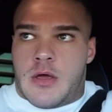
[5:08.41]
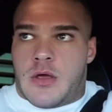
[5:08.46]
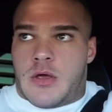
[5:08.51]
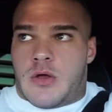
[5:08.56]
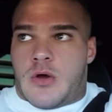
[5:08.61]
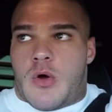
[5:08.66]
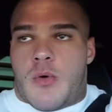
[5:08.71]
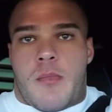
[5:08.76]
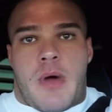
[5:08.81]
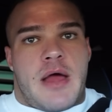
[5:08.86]

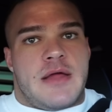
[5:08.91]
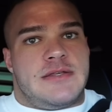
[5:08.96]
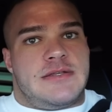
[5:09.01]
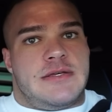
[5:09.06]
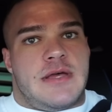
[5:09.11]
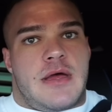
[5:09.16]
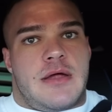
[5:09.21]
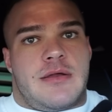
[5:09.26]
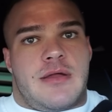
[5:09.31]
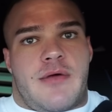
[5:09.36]
You know,
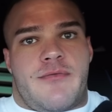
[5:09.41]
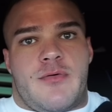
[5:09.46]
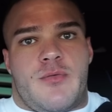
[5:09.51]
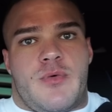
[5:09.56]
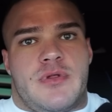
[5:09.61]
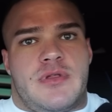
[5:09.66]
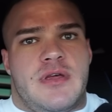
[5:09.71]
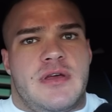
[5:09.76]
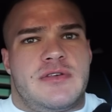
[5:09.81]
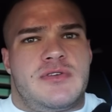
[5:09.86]
mindset,
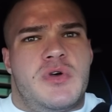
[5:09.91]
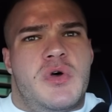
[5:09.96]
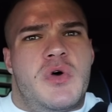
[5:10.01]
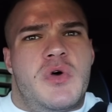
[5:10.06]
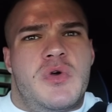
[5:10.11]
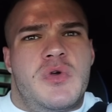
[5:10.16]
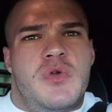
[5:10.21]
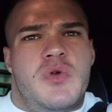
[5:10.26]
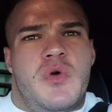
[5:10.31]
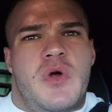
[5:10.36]
everyone thinks,
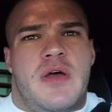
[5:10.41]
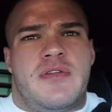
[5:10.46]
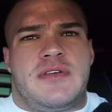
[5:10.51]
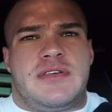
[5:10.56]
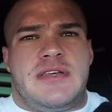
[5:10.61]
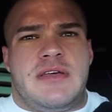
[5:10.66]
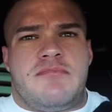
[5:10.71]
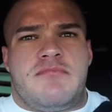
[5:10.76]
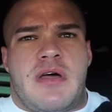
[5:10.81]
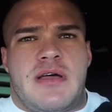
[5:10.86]
oh, you don't have the
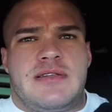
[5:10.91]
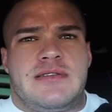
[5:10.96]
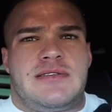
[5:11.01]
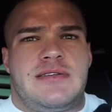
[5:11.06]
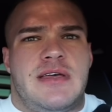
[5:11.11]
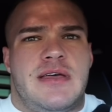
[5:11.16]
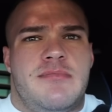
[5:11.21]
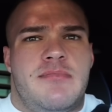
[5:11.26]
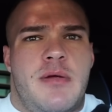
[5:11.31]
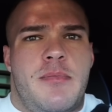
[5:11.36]
same
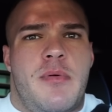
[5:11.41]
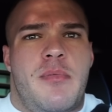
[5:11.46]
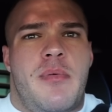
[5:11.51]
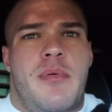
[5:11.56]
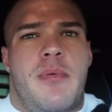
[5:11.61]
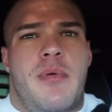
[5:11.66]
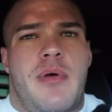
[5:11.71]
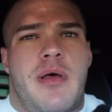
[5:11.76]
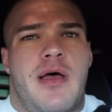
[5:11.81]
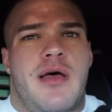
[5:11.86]
mindset, blah, blah,
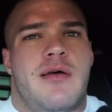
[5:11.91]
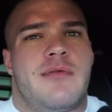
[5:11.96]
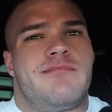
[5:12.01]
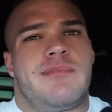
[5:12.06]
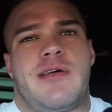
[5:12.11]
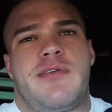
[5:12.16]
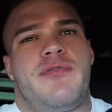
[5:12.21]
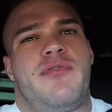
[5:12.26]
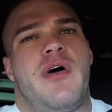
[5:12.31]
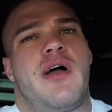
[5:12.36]
blah, blah,
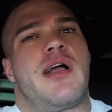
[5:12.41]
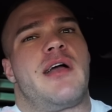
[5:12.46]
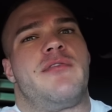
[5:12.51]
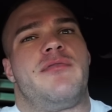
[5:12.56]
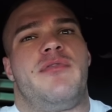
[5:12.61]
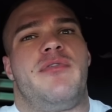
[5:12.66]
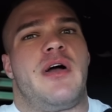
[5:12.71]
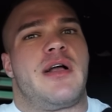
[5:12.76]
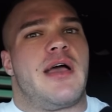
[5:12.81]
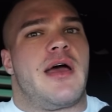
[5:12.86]
blah.
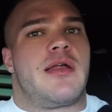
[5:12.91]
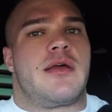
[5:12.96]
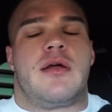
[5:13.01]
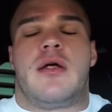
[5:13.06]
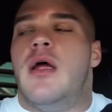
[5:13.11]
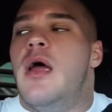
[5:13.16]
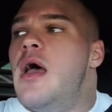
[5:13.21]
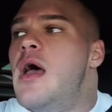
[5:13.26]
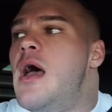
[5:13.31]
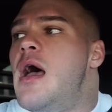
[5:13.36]
Fuck out of
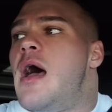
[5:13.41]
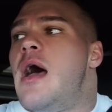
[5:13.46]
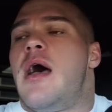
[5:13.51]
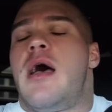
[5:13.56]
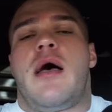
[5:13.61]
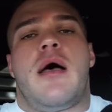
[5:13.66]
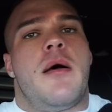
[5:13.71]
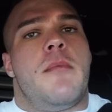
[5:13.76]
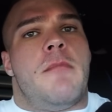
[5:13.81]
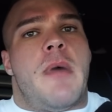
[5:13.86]
here.
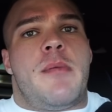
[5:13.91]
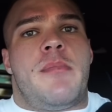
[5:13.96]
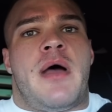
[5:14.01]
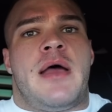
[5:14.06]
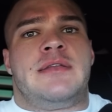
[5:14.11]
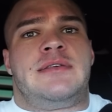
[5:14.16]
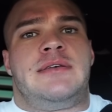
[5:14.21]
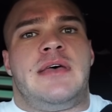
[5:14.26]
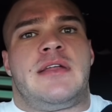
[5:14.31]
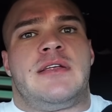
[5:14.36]
My
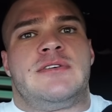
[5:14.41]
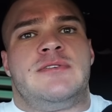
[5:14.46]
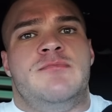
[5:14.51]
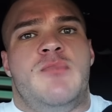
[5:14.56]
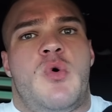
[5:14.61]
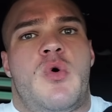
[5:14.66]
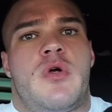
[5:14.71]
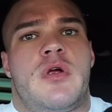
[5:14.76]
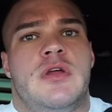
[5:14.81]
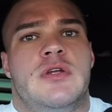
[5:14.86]
mindset is
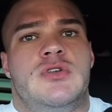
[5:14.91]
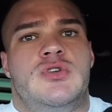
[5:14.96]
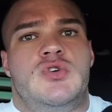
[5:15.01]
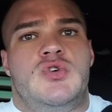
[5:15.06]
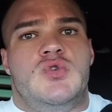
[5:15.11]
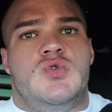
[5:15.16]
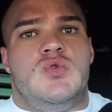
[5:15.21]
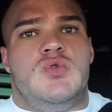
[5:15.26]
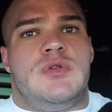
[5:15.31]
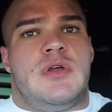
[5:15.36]
more in
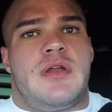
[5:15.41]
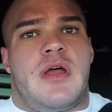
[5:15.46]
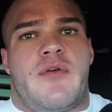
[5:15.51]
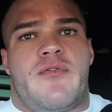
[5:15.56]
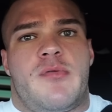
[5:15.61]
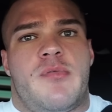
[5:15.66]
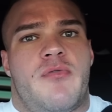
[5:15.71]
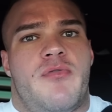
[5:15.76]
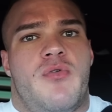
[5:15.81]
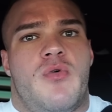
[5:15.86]
tune than
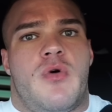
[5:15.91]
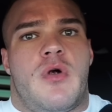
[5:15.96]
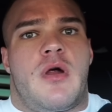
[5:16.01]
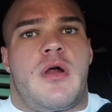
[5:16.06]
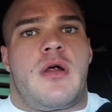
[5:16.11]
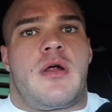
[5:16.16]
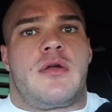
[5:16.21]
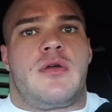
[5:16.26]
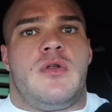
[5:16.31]
ever before.